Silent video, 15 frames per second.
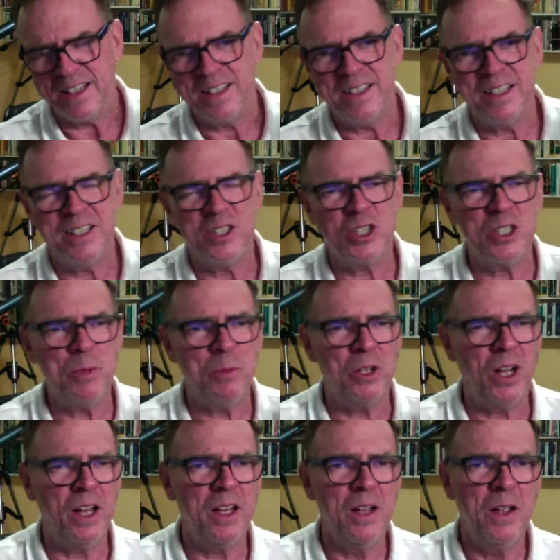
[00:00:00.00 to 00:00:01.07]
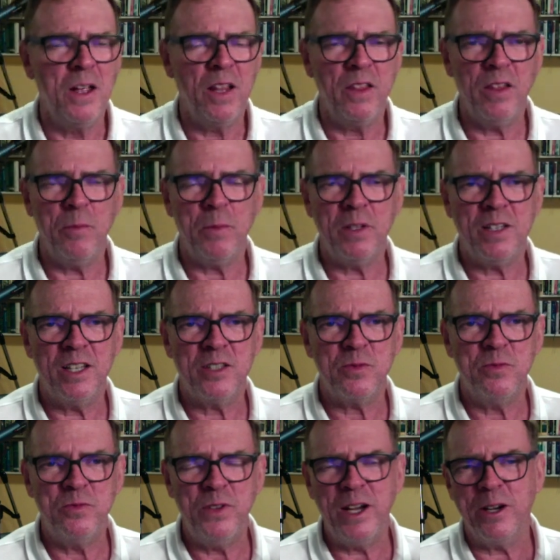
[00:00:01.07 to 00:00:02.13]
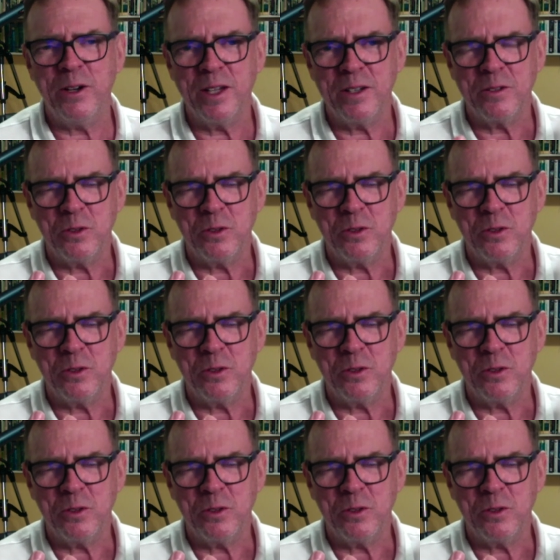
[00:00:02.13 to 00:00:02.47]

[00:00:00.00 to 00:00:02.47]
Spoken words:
Simenon, but this very